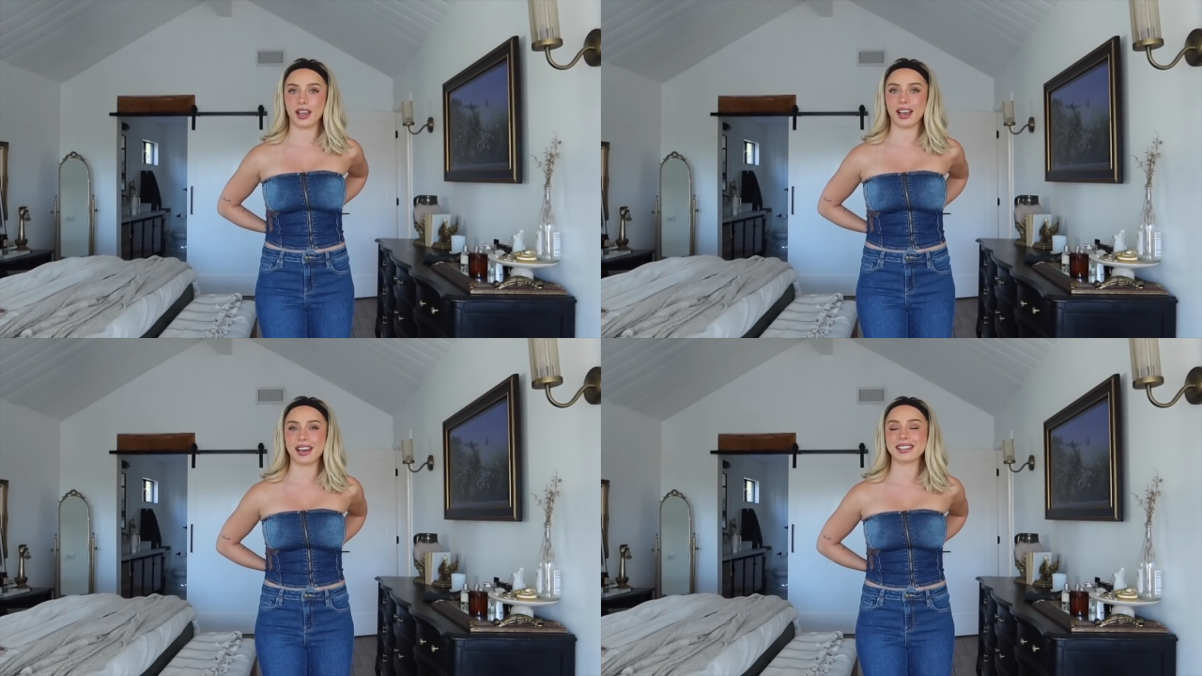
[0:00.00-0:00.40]

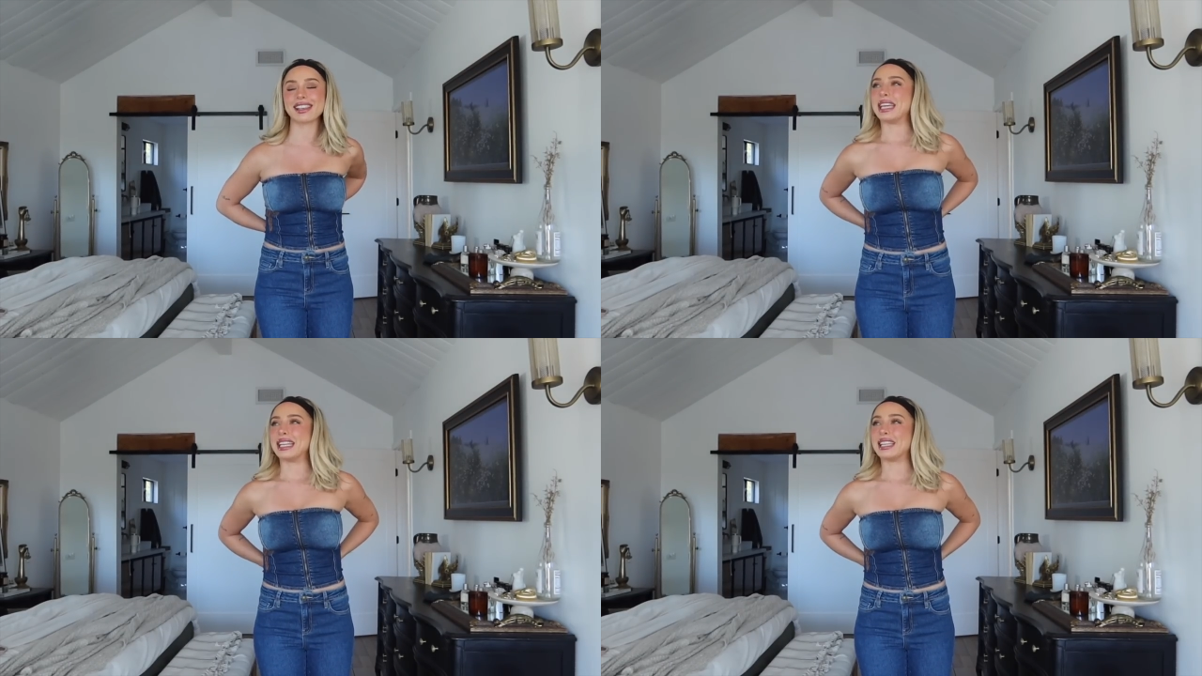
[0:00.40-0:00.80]
I guess,
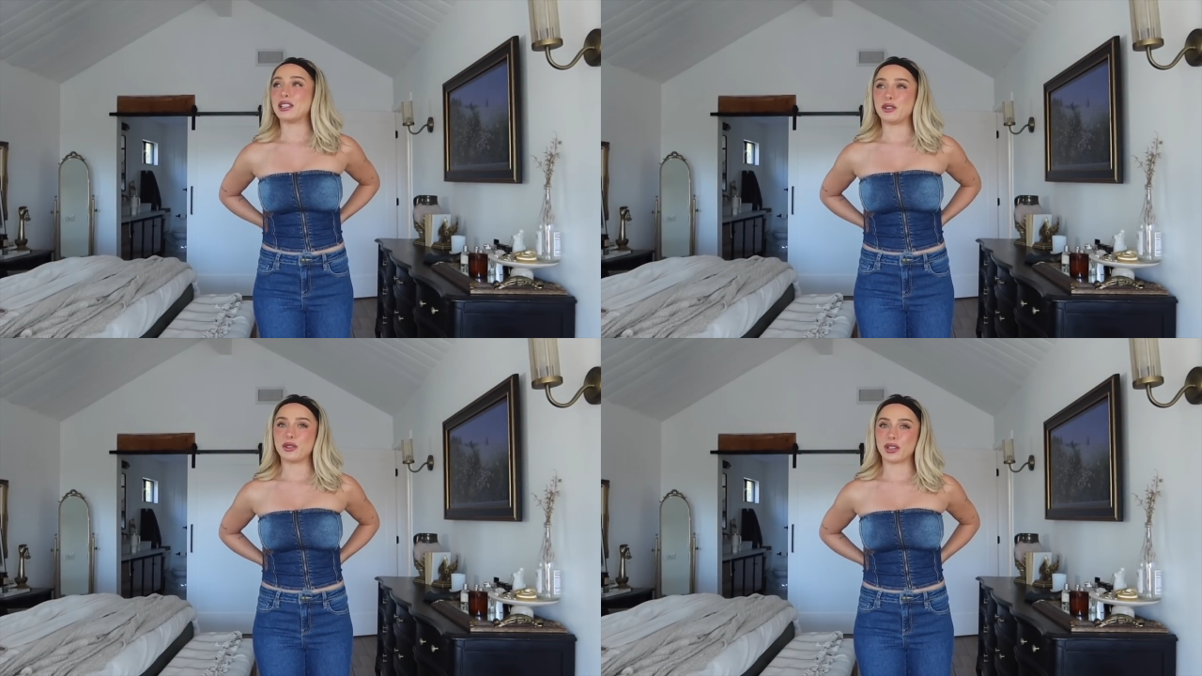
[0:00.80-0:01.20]
in
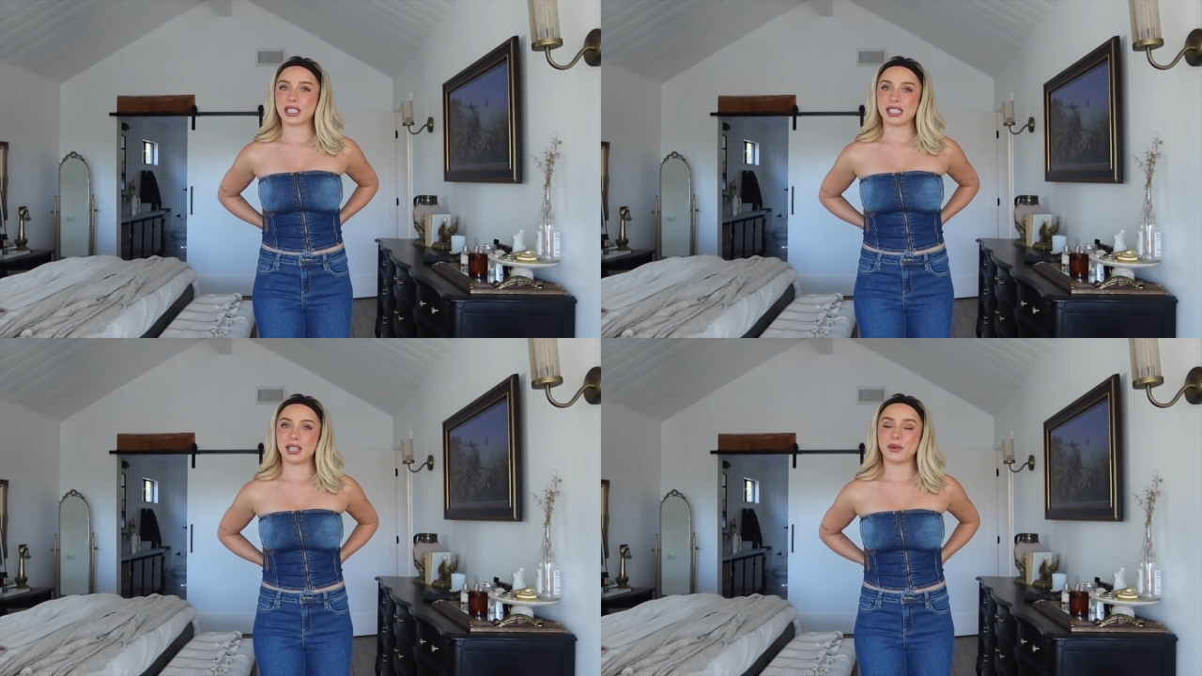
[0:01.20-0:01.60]
New
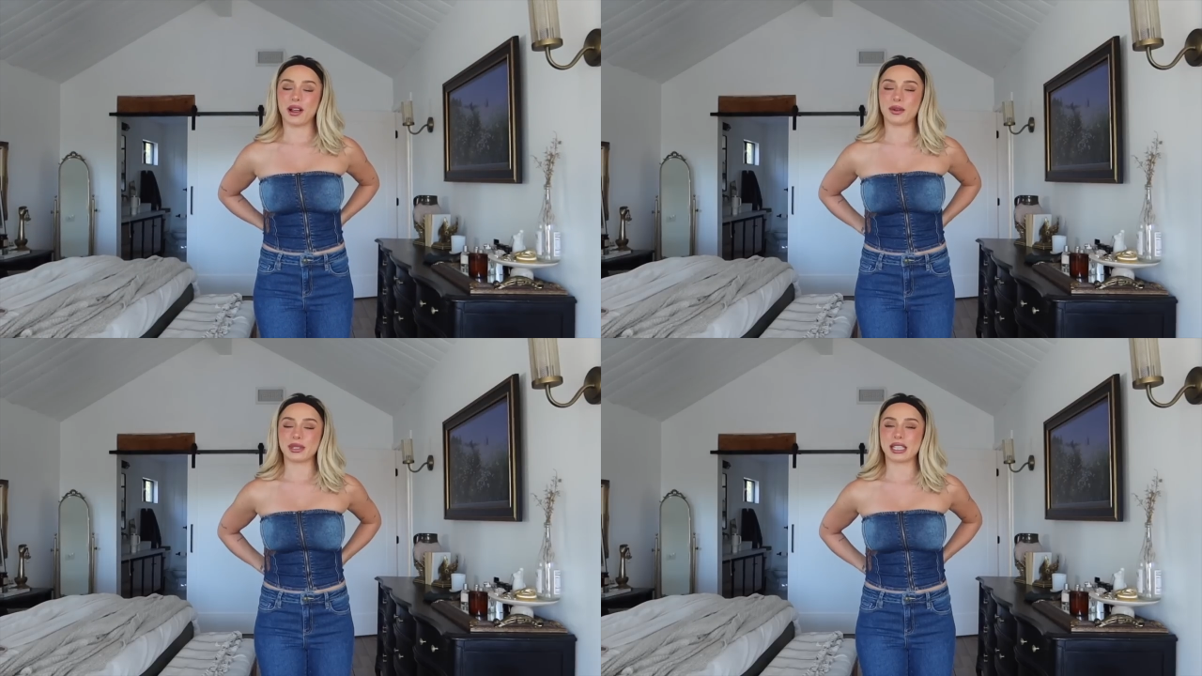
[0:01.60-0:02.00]
York City
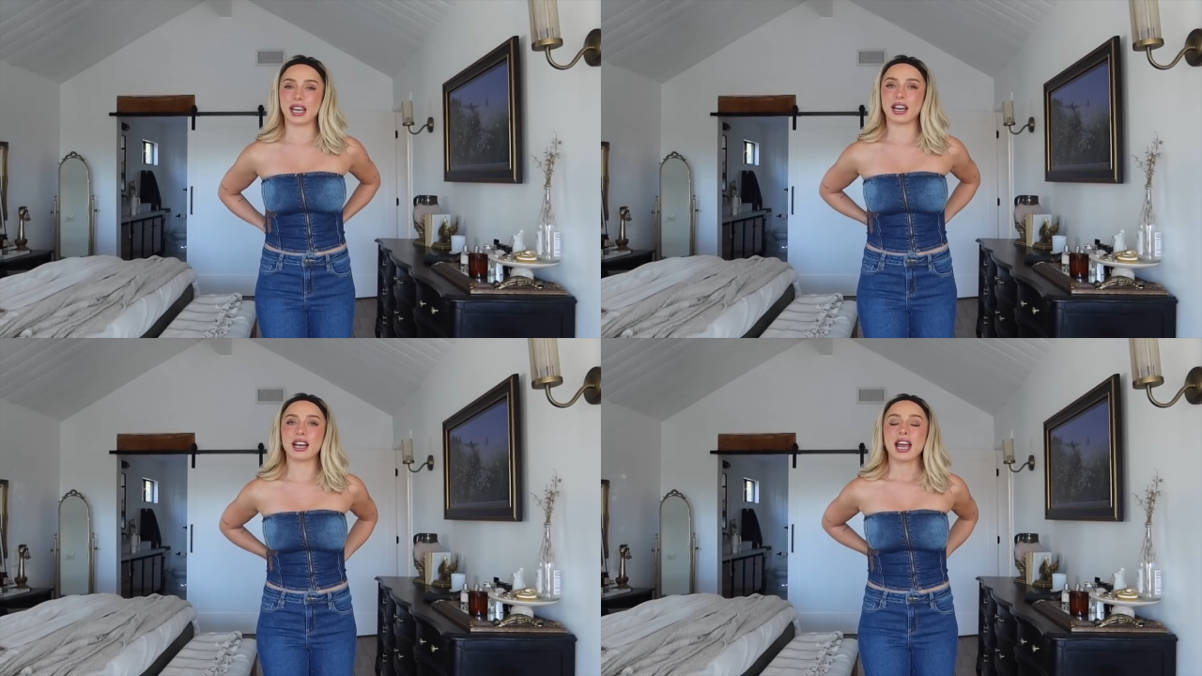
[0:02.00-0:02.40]
while I was
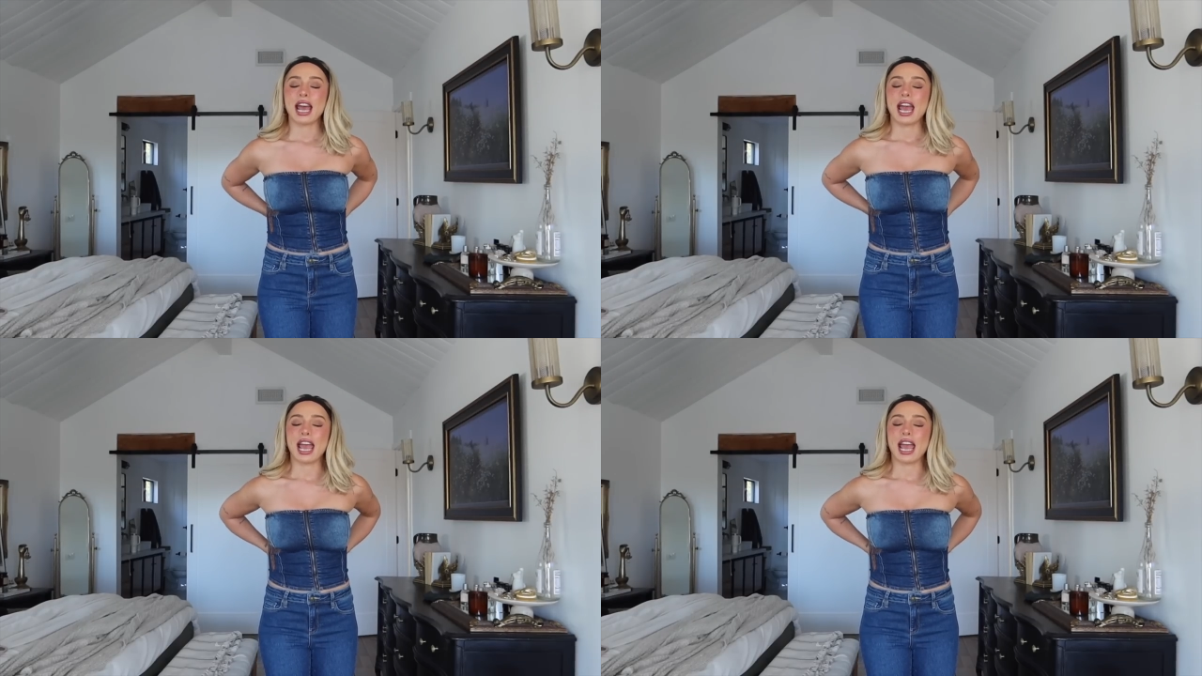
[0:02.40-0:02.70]
there,